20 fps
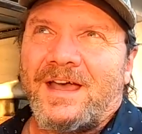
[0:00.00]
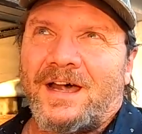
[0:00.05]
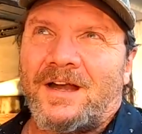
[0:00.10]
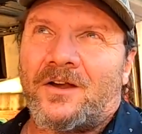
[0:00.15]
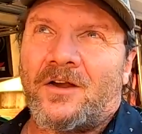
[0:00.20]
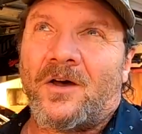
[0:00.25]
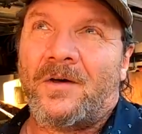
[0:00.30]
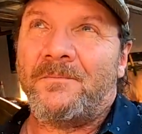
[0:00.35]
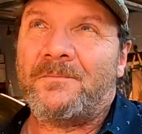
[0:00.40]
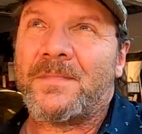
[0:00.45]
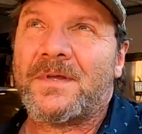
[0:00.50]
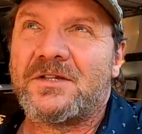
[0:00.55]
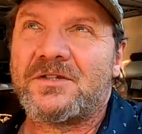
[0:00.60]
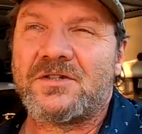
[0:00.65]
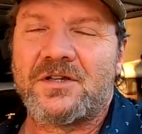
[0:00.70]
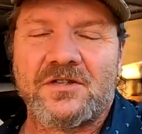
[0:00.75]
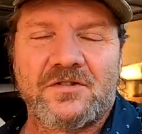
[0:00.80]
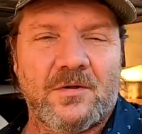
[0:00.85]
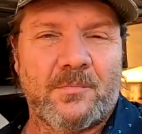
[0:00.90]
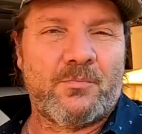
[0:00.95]
I don't know.
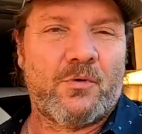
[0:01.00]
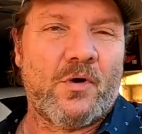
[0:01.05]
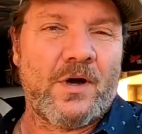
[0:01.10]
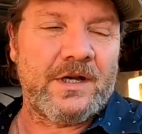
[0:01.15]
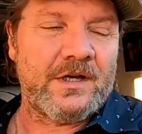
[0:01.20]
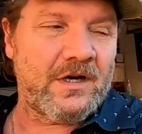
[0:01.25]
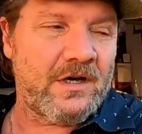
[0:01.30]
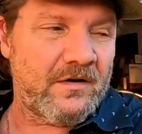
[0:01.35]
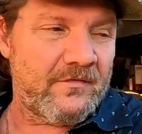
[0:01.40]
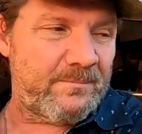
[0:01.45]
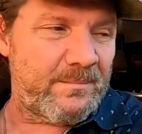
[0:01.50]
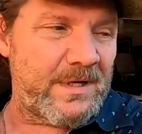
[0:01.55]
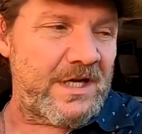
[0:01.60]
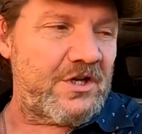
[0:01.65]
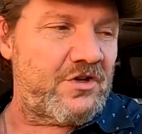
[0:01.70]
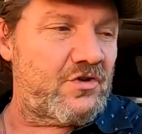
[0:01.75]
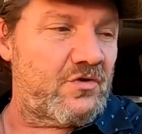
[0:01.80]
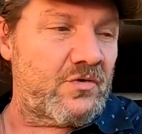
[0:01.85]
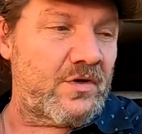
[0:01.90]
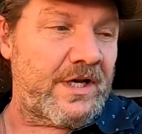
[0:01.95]
It's just a point of
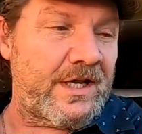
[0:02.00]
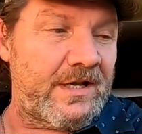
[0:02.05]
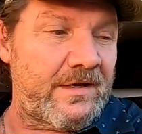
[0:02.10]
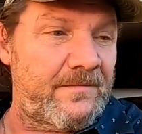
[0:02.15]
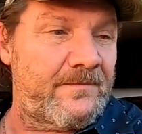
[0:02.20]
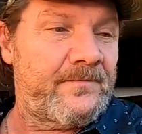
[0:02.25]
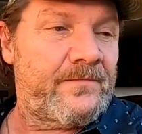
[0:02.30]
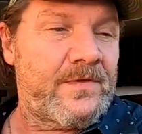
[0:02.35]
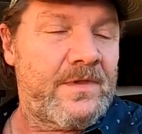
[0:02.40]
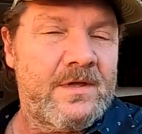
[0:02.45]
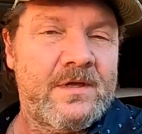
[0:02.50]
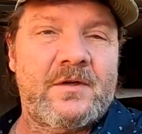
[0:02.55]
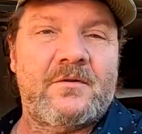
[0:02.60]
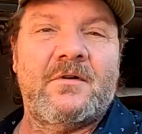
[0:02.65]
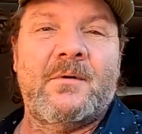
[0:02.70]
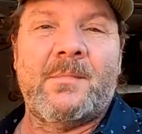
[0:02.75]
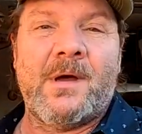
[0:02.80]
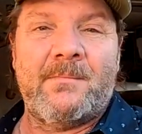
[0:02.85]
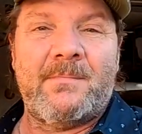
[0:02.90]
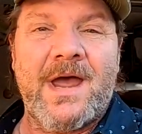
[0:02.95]
me doing it
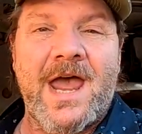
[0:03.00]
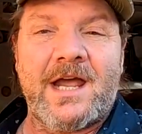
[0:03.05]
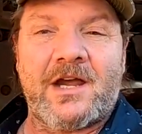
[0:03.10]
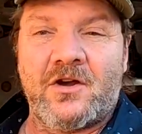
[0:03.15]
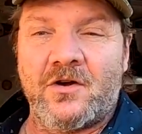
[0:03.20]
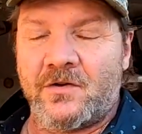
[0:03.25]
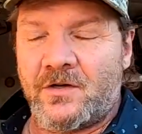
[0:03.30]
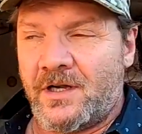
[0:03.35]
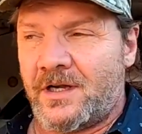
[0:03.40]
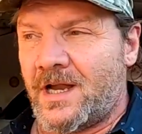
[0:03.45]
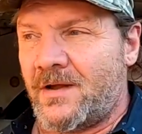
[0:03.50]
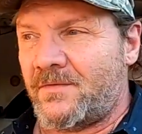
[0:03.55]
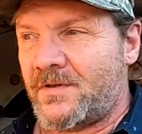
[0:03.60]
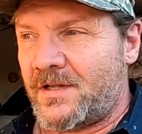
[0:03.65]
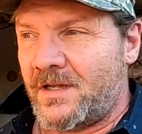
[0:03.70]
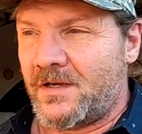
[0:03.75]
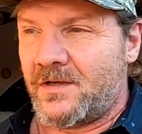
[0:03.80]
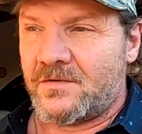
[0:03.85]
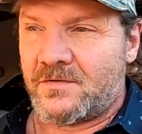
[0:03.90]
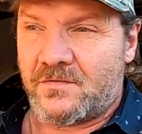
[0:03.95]
with my back hurting and
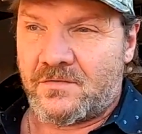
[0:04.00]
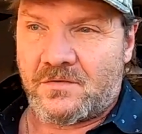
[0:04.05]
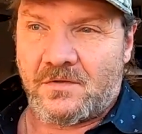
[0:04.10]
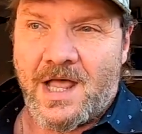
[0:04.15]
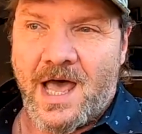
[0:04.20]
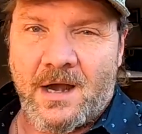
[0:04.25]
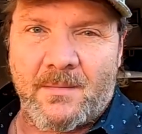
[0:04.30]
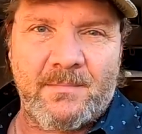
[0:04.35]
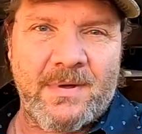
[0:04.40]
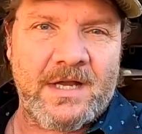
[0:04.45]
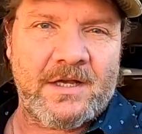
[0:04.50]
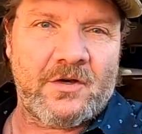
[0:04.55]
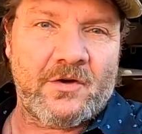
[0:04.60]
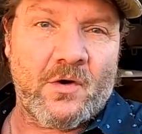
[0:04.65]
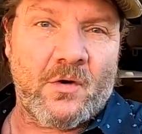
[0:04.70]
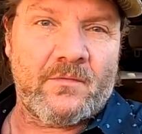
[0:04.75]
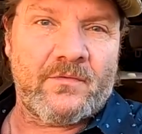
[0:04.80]
everything because there's a lot of bending